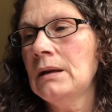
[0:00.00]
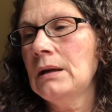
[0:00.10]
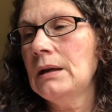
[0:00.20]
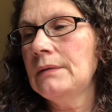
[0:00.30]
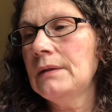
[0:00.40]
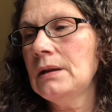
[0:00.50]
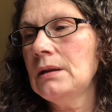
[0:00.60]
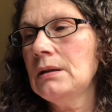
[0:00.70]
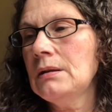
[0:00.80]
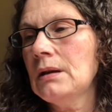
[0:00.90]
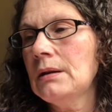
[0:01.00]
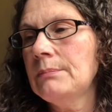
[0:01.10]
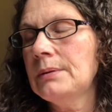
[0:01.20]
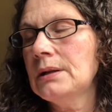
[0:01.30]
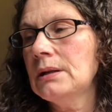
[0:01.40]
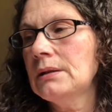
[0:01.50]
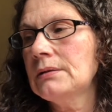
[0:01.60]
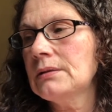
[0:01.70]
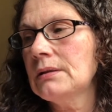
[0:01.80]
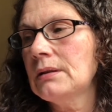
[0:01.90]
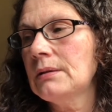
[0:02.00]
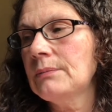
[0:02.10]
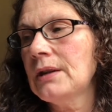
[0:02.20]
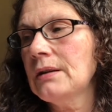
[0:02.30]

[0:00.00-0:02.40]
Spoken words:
And then I bought, then I